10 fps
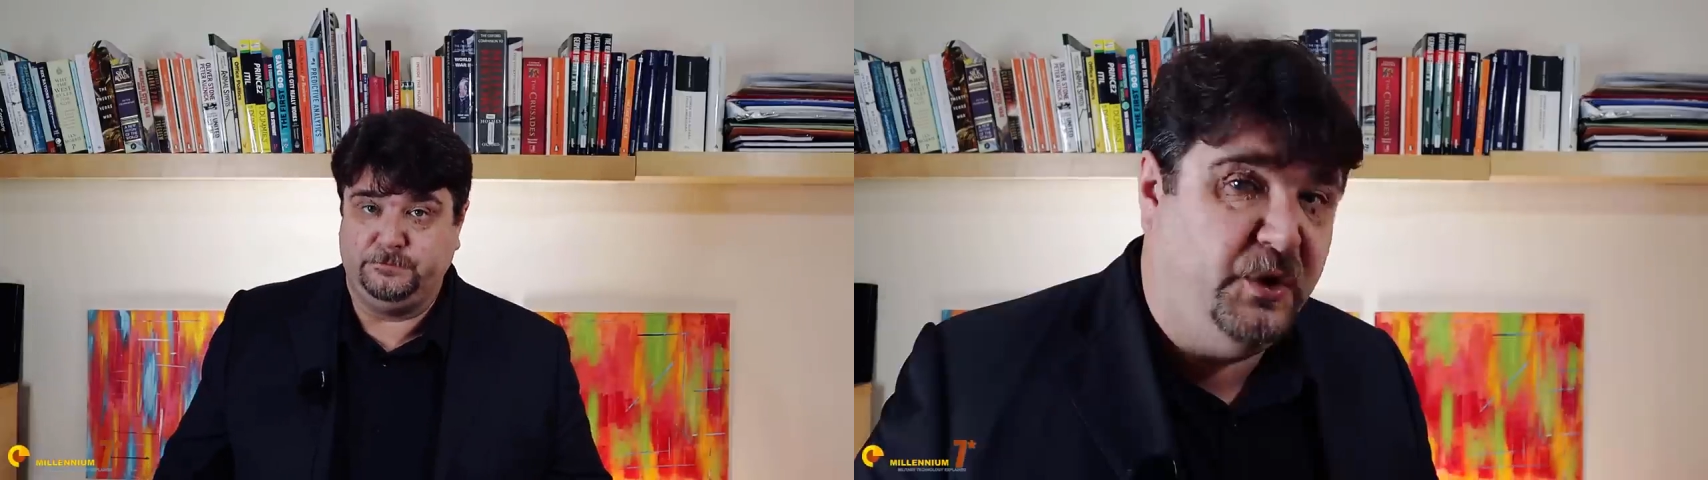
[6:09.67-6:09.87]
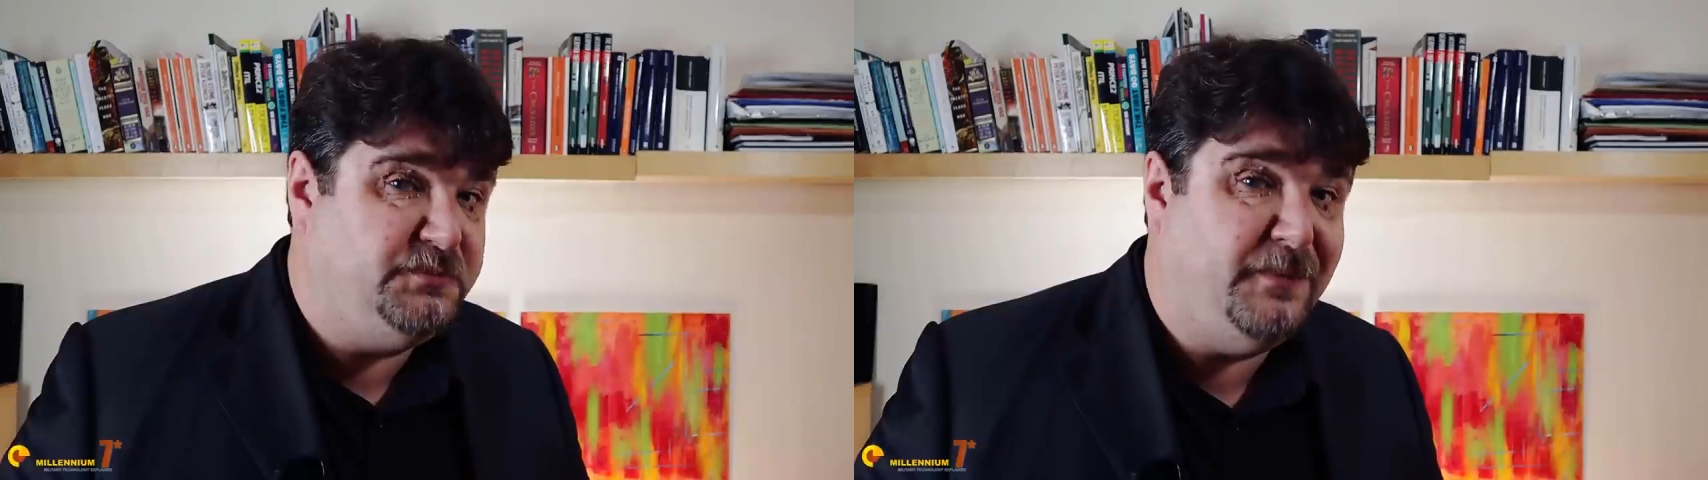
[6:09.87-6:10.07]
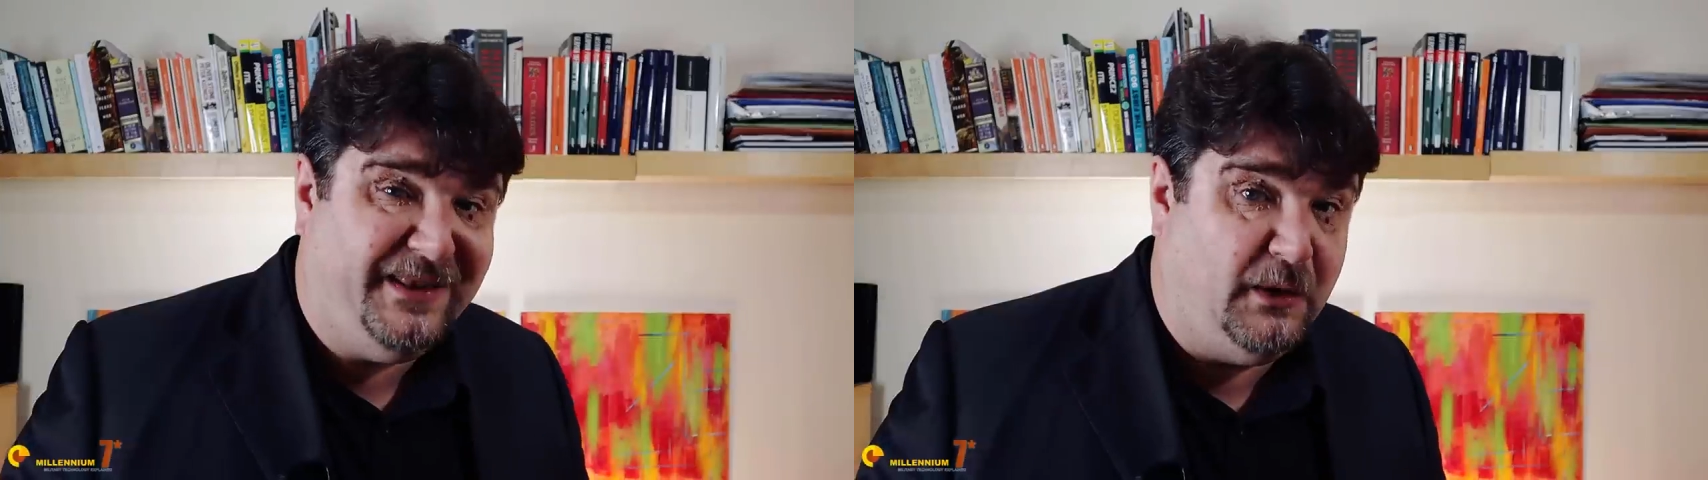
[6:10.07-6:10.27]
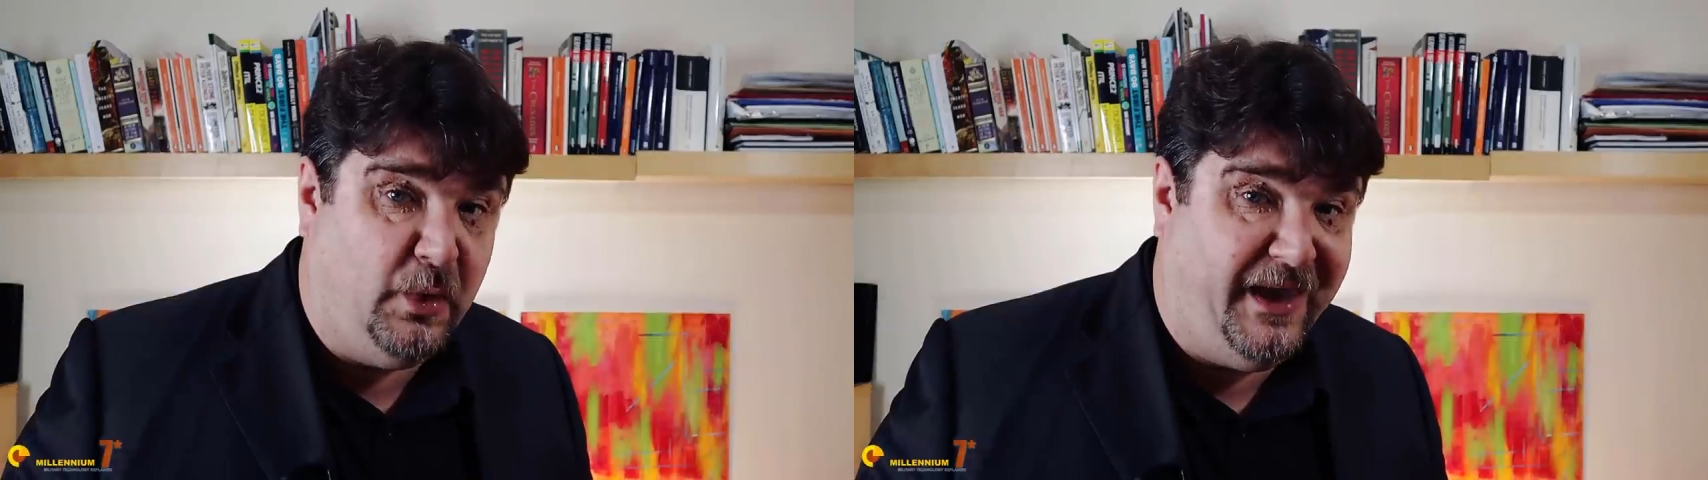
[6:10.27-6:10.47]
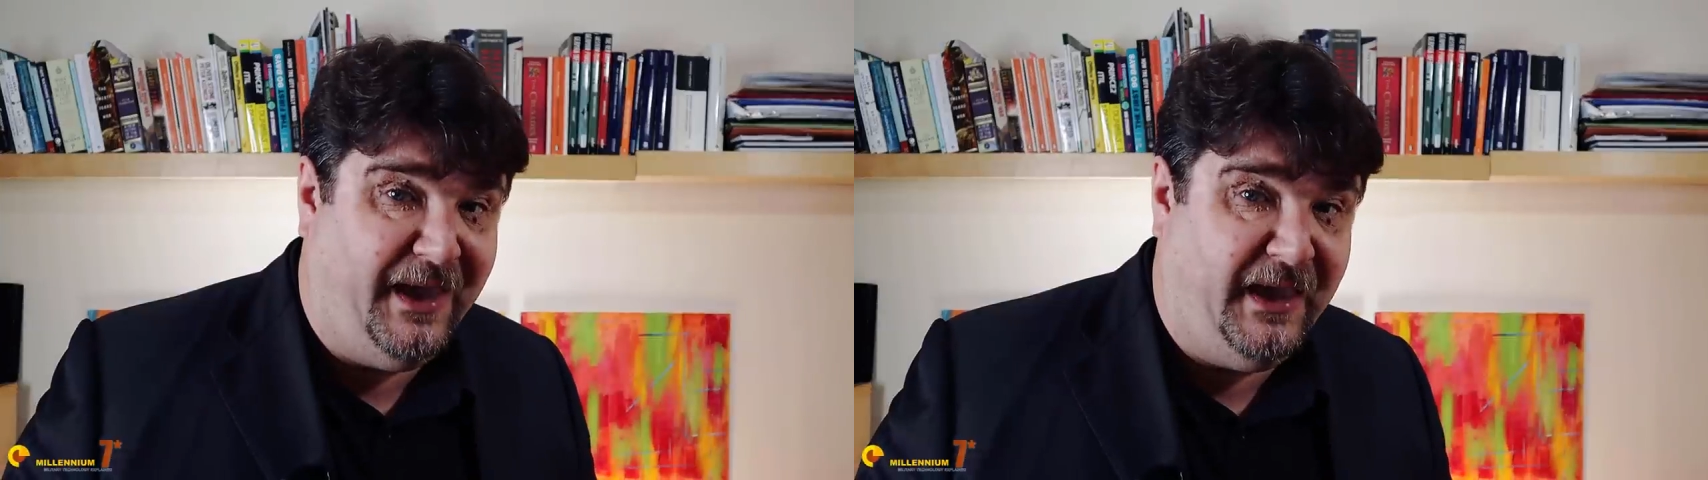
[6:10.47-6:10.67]
which by the
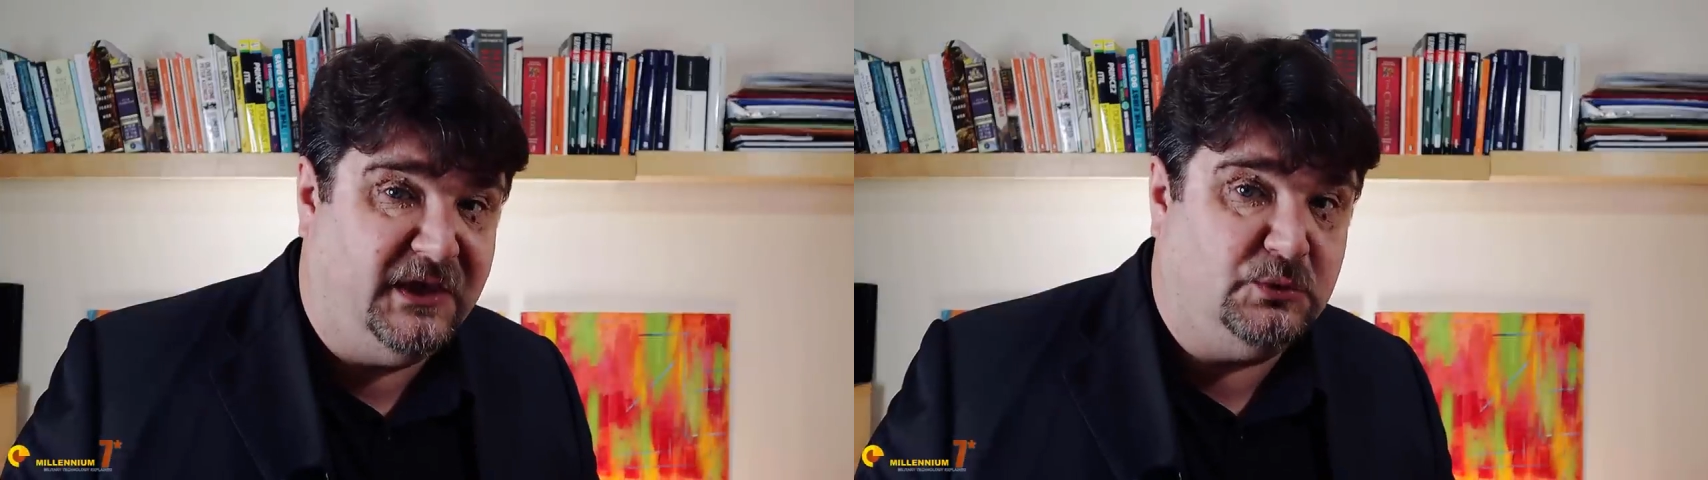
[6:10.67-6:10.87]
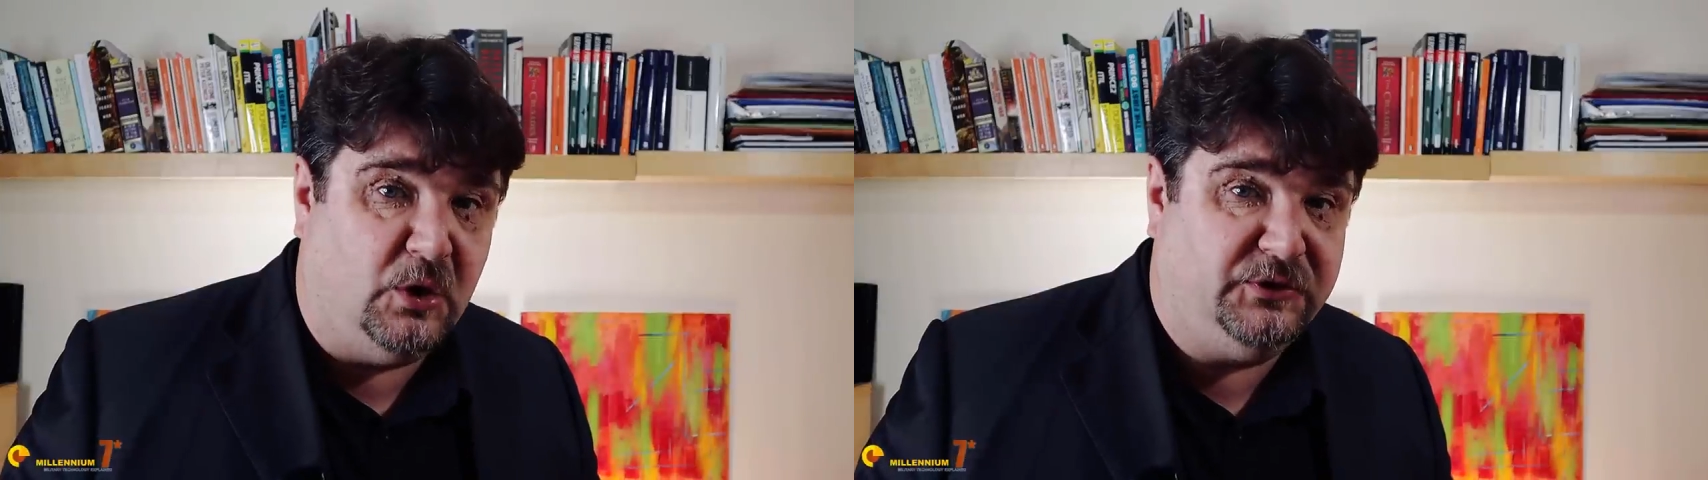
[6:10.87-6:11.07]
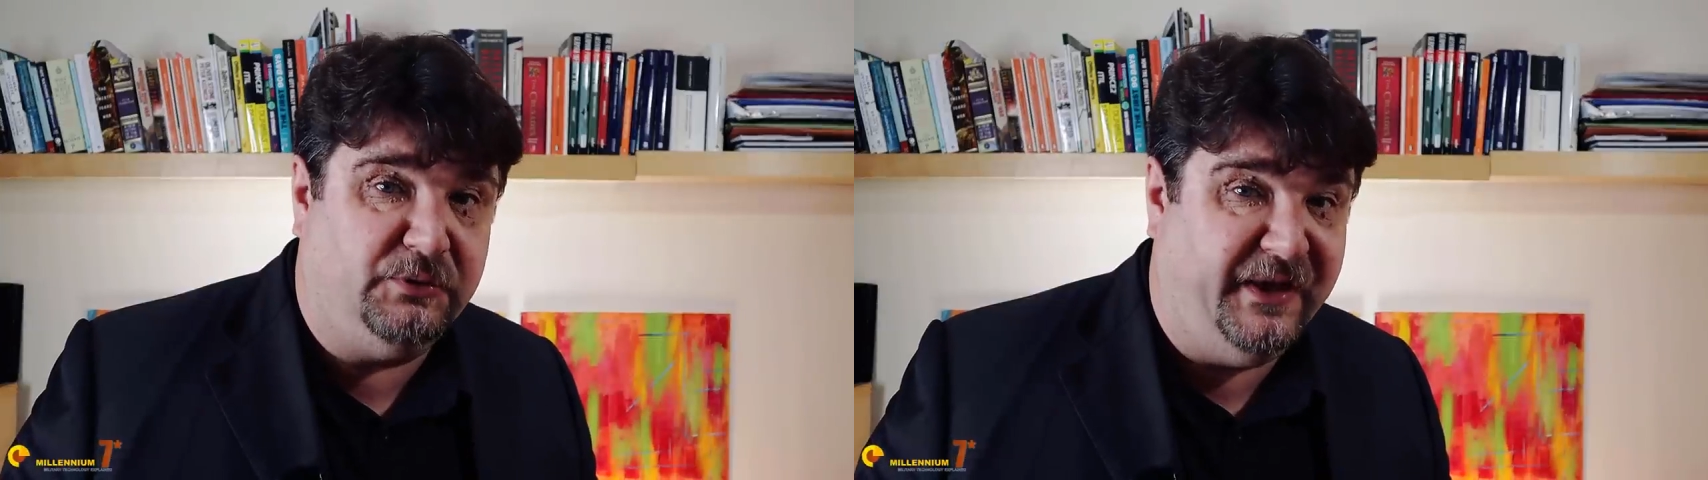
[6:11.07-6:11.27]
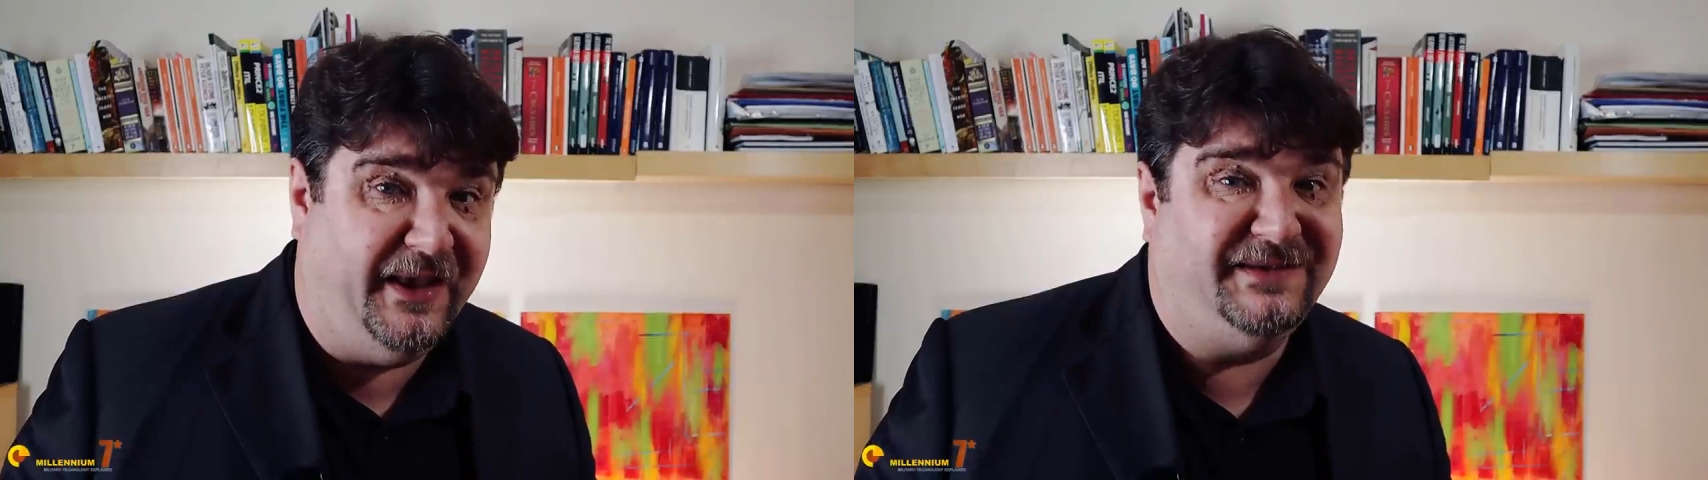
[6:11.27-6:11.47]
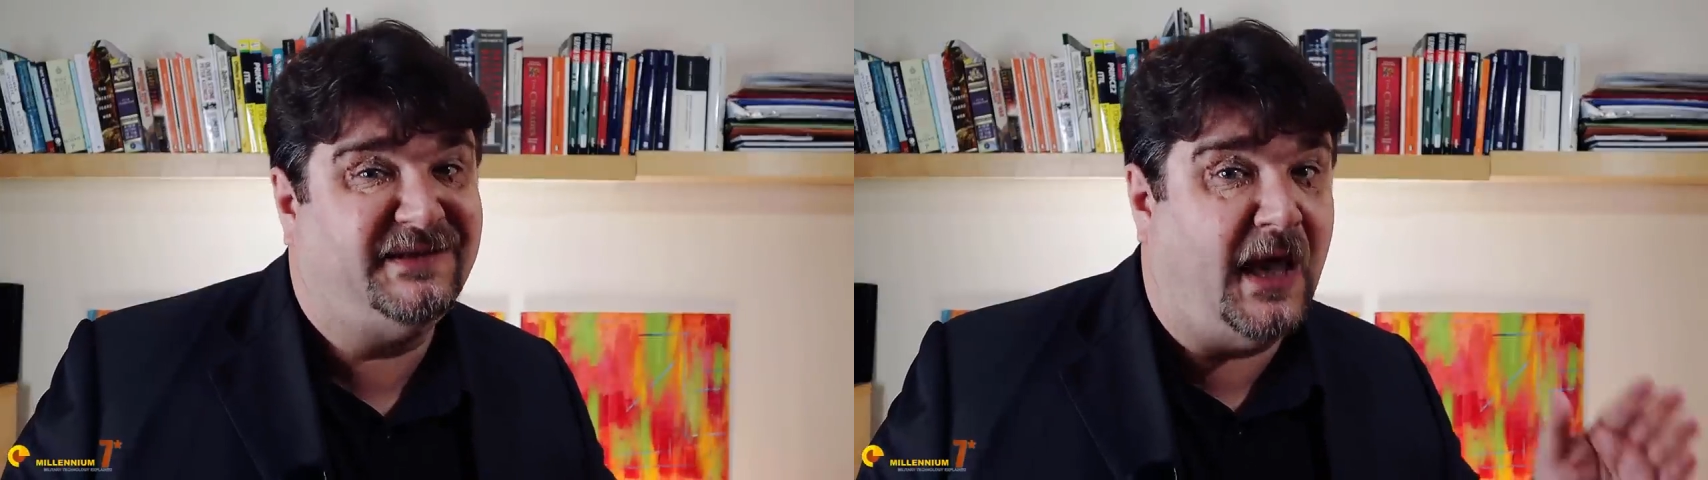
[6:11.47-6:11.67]
way is what
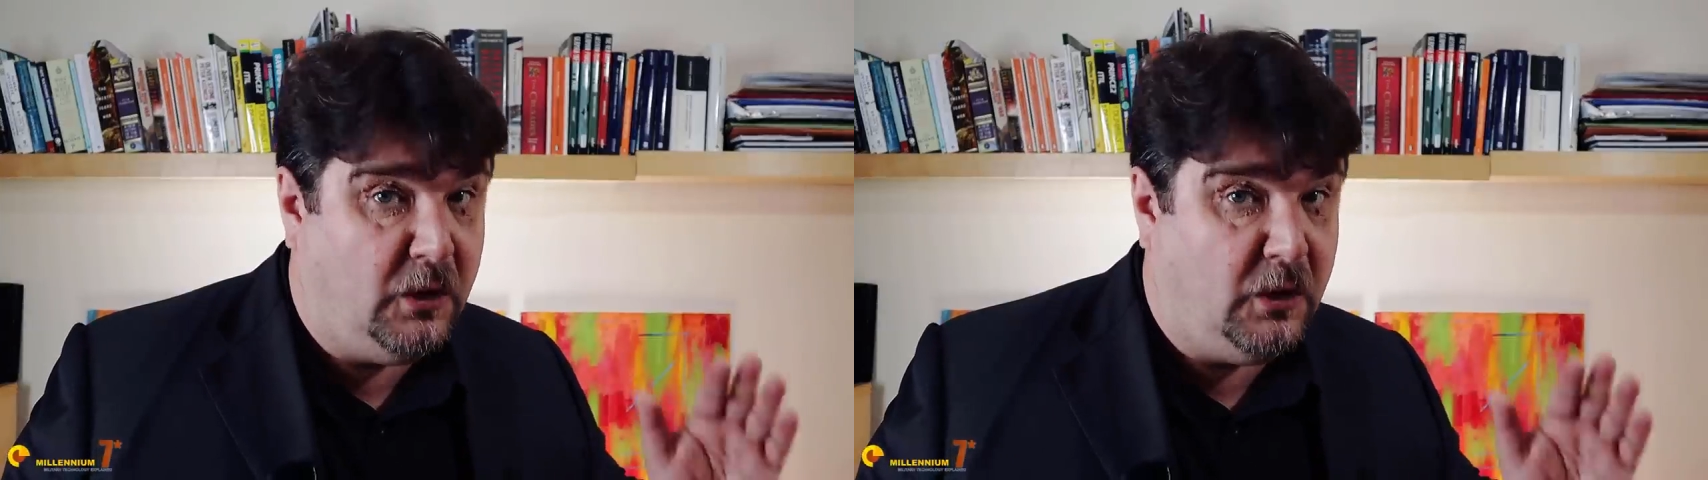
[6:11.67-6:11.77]
creates